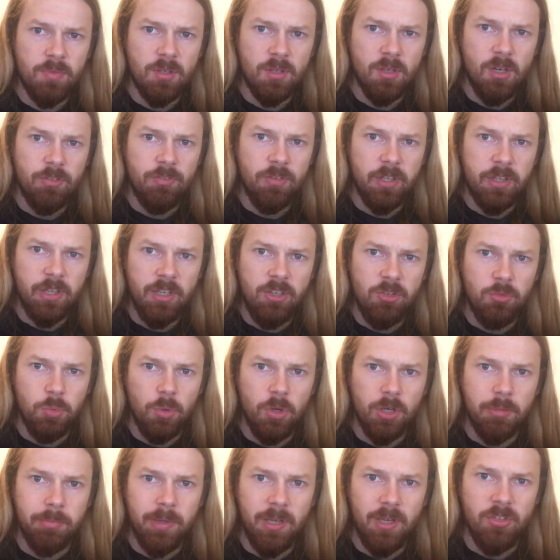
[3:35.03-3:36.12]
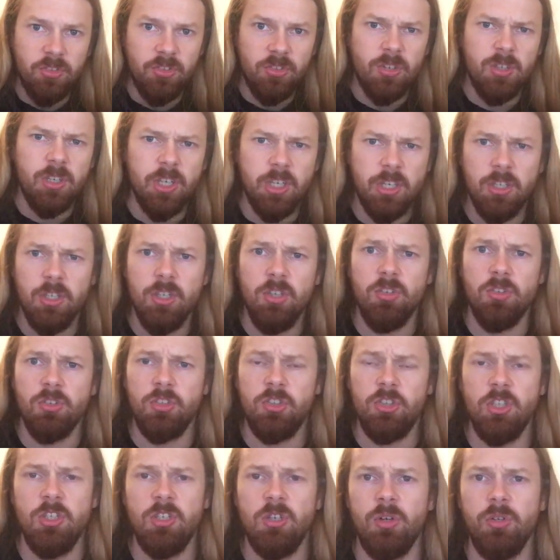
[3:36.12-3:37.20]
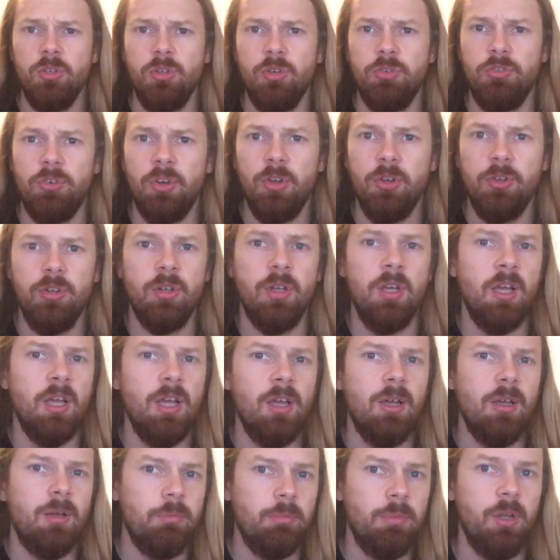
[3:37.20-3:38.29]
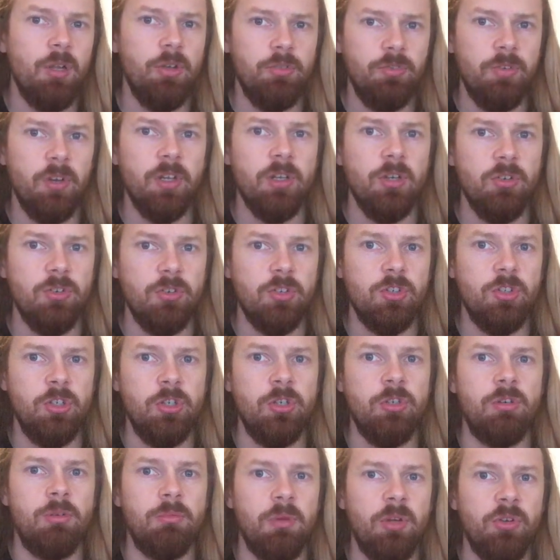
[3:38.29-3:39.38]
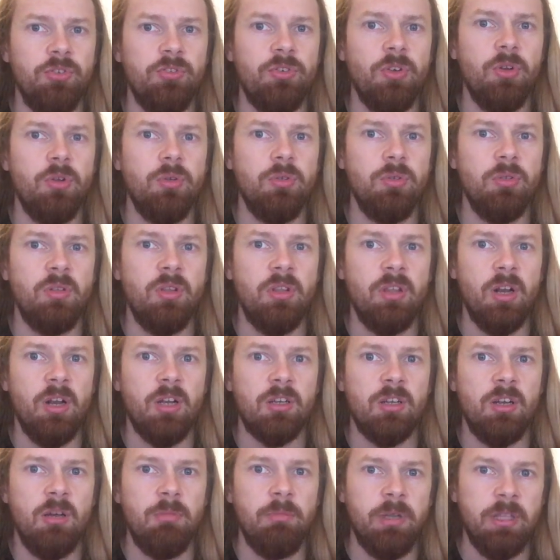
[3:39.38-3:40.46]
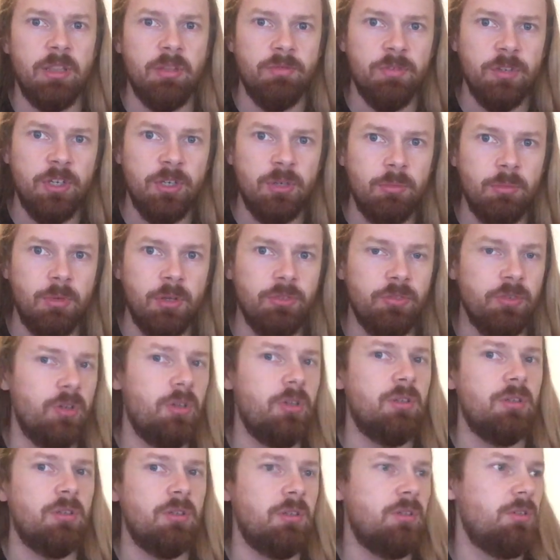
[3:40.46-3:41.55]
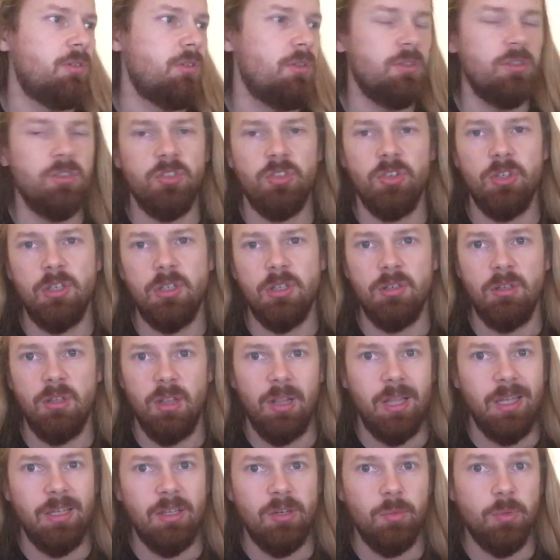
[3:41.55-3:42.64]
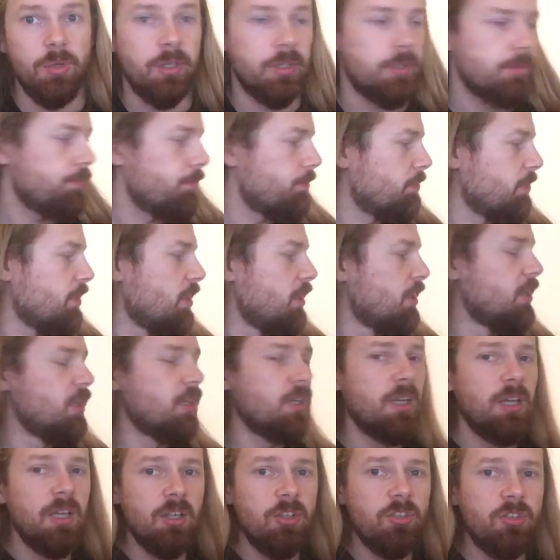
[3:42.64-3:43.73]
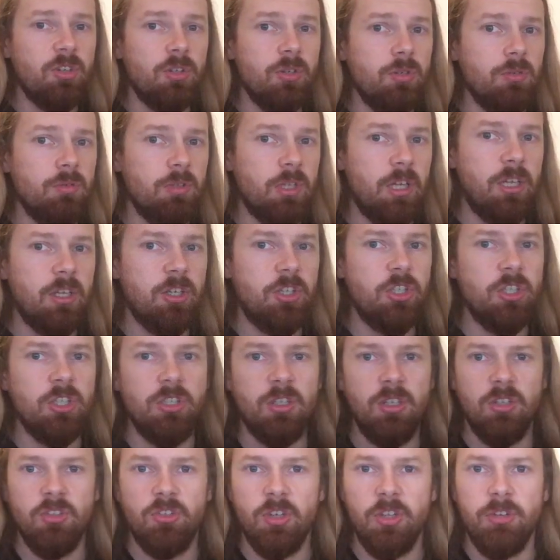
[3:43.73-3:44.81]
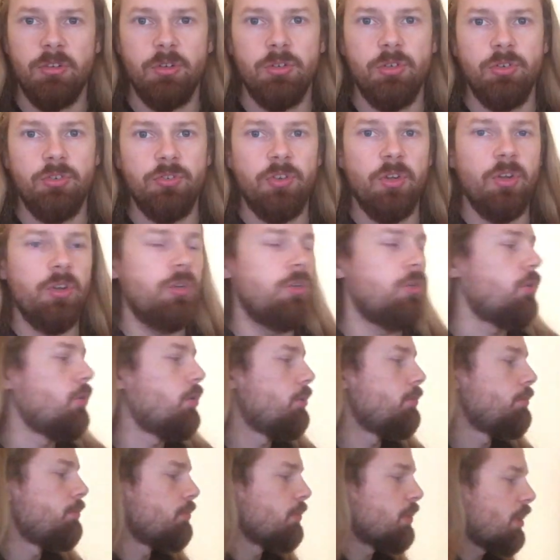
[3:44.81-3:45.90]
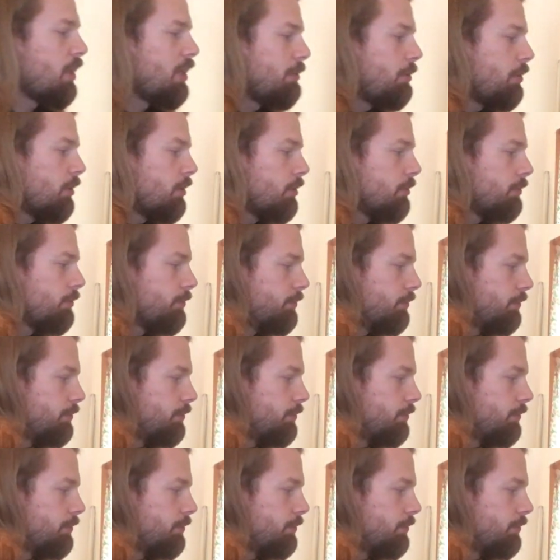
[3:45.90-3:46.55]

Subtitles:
I find these work best. You can use the tuner on your phone, but if I use the tuner on my phone, then I can't make the video on my phone, so that ain't going to work. So get your tuner, it's either on your phone or clip-on.